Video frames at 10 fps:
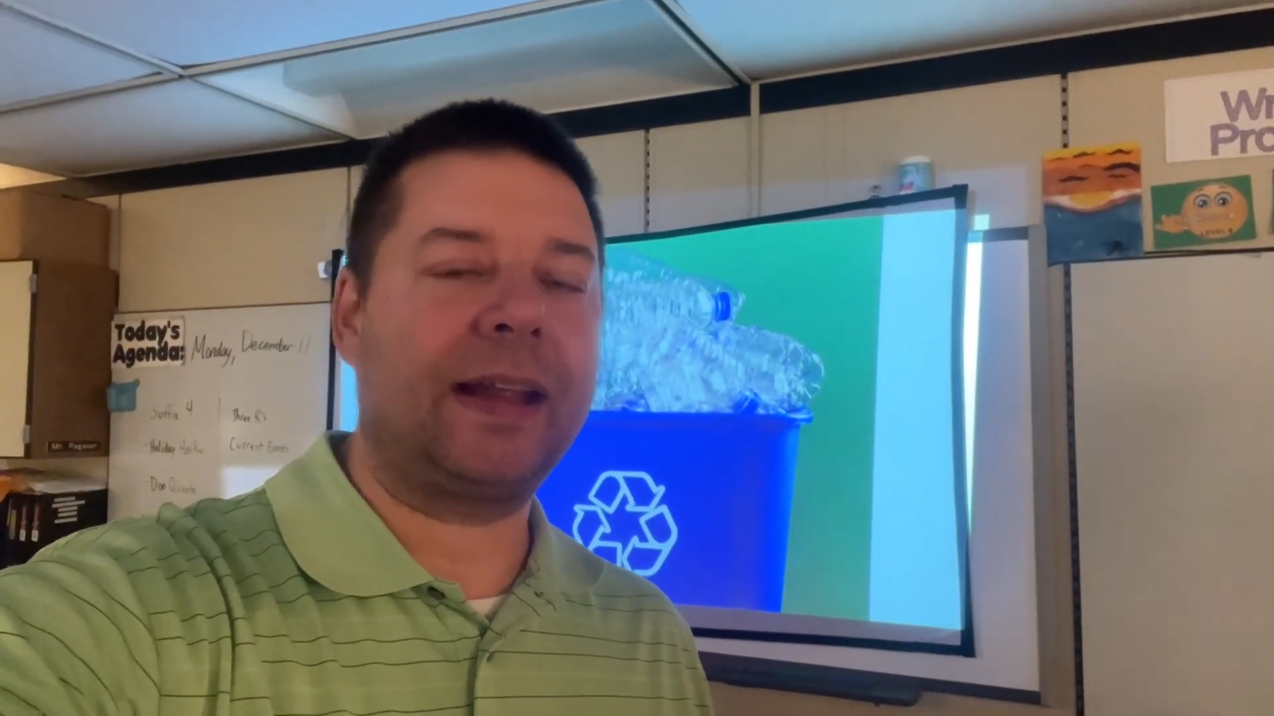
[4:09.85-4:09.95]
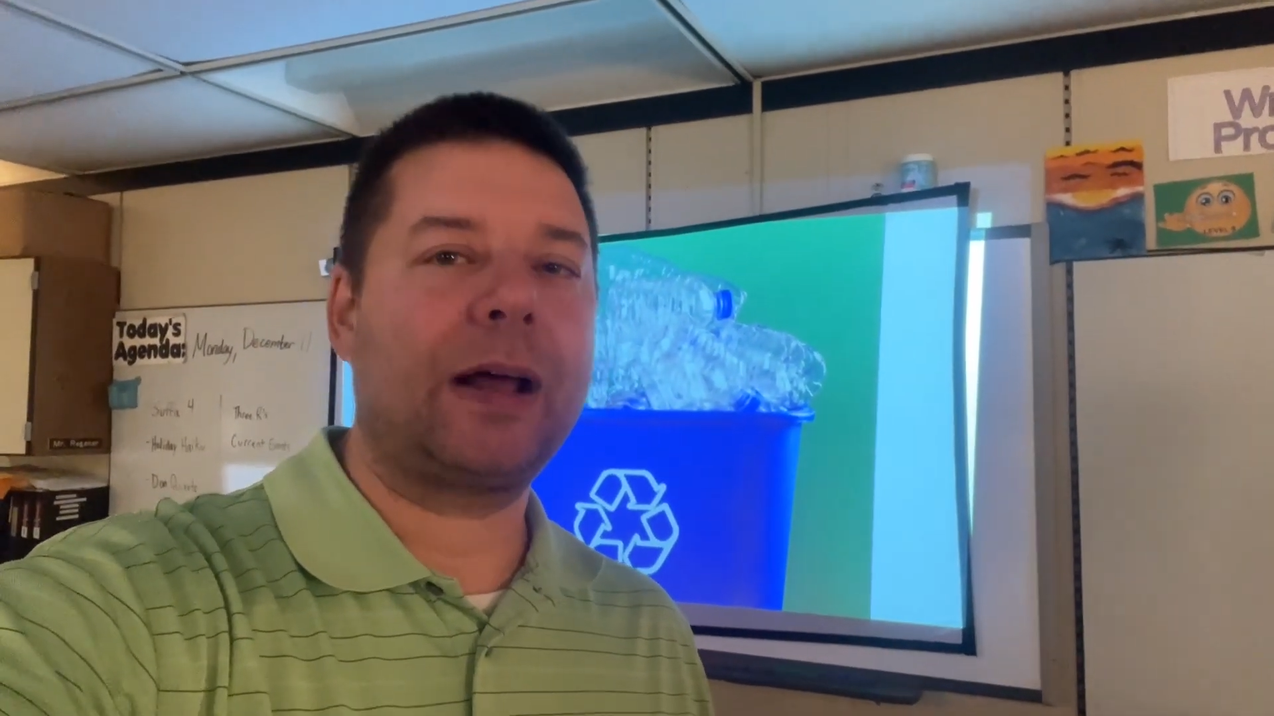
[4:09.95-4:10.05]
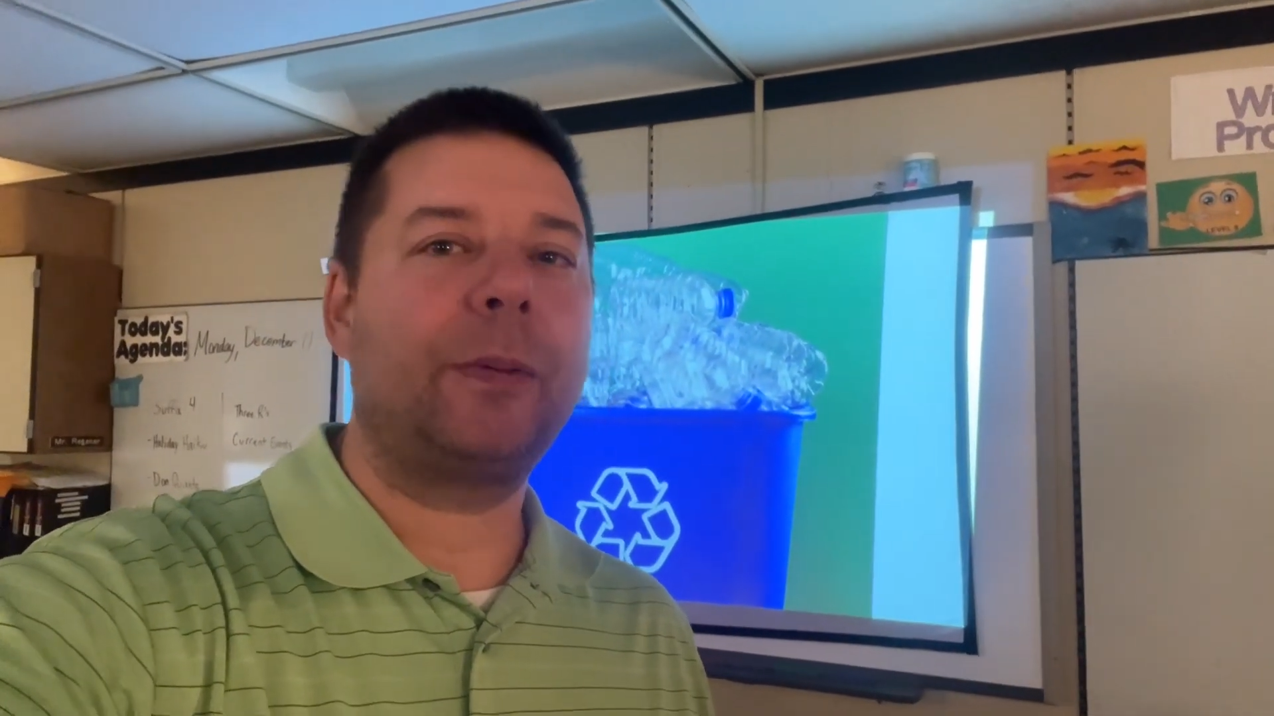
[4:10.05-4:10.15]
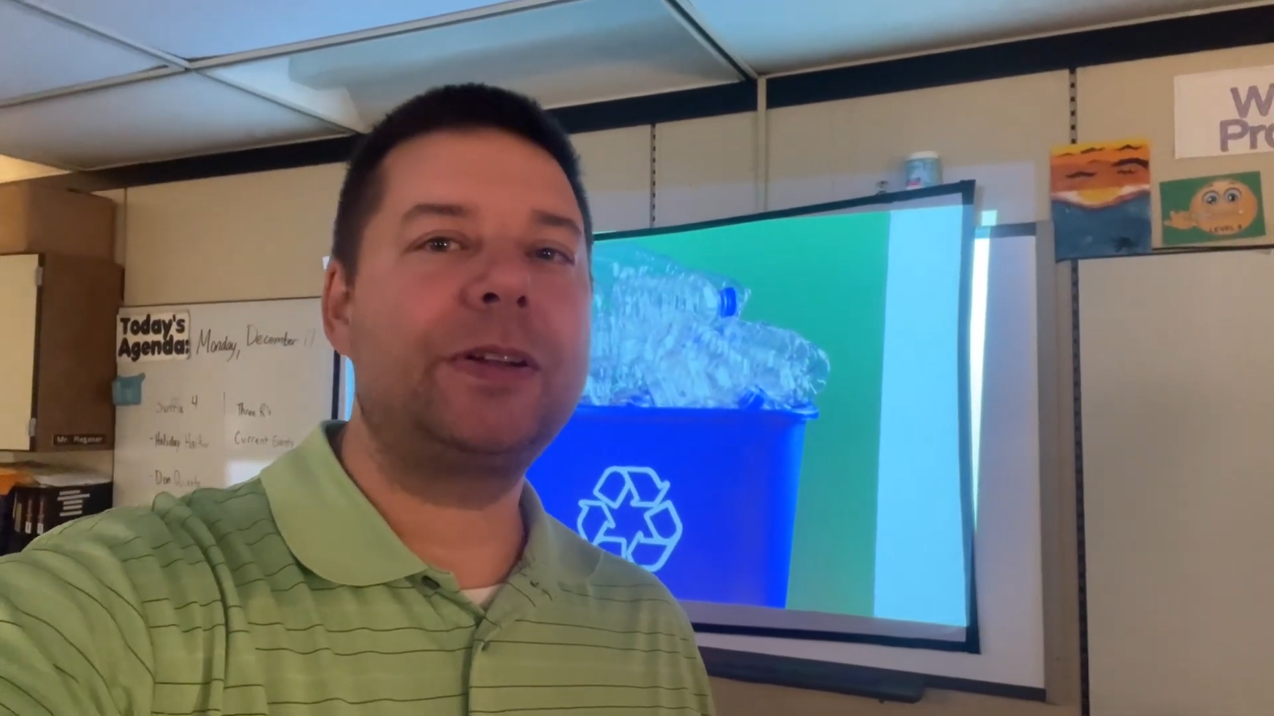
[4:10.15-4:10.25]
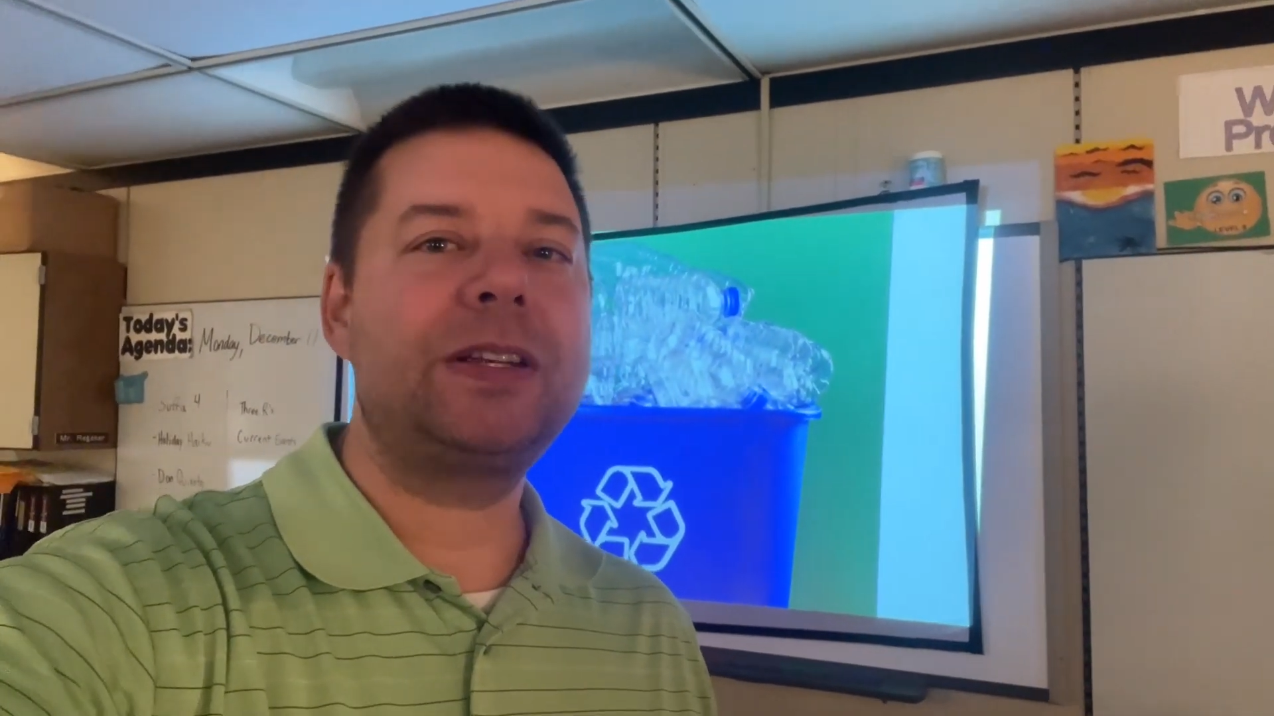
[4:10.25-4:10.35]
and I
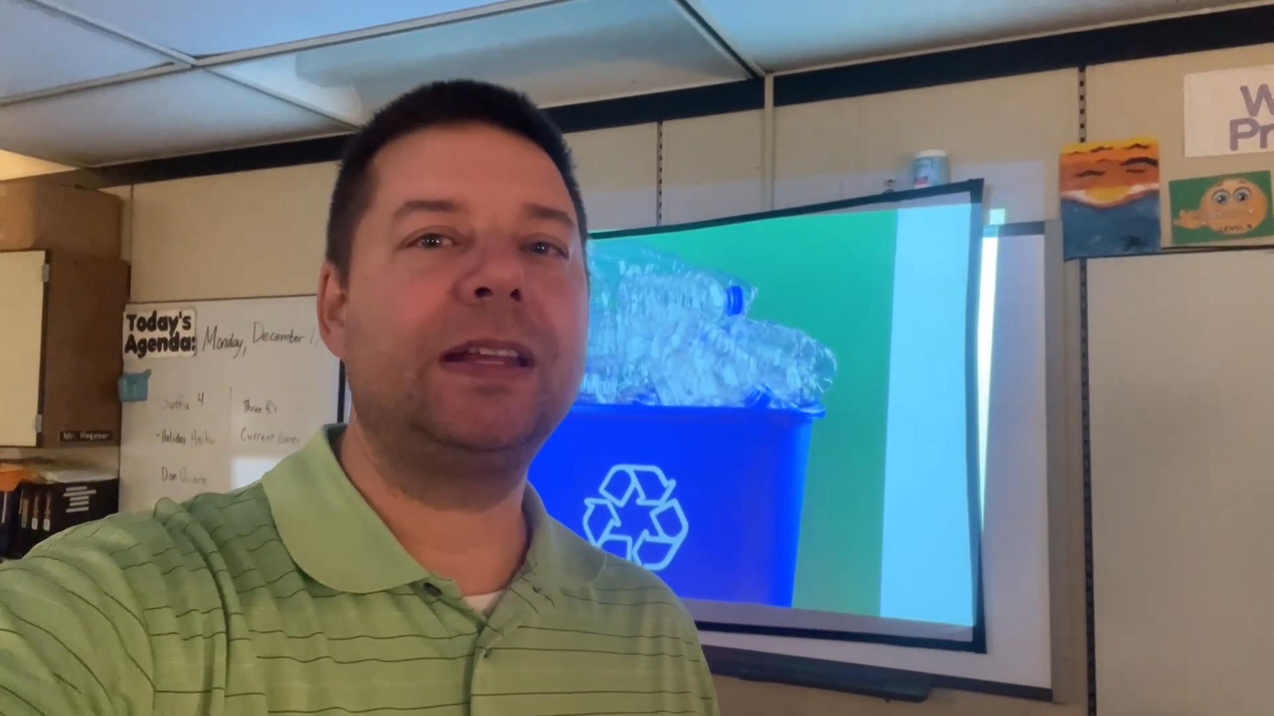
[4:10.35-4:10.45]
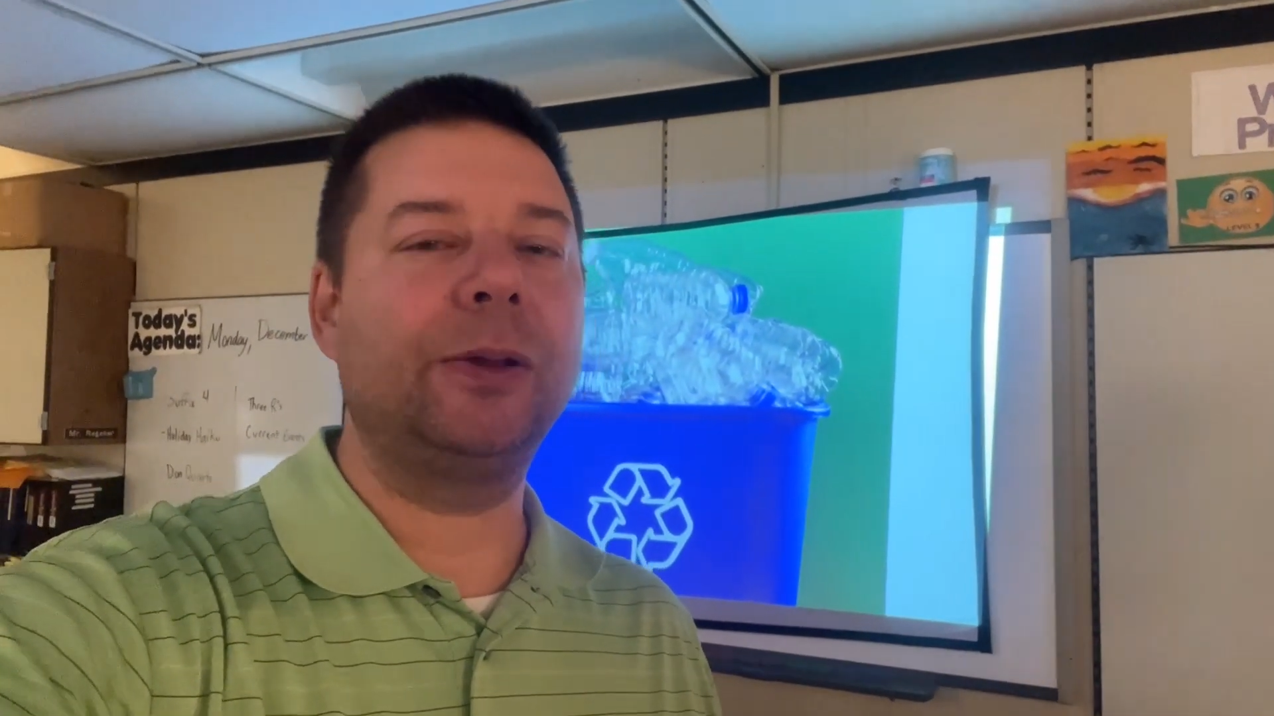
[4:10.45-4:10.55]
want you to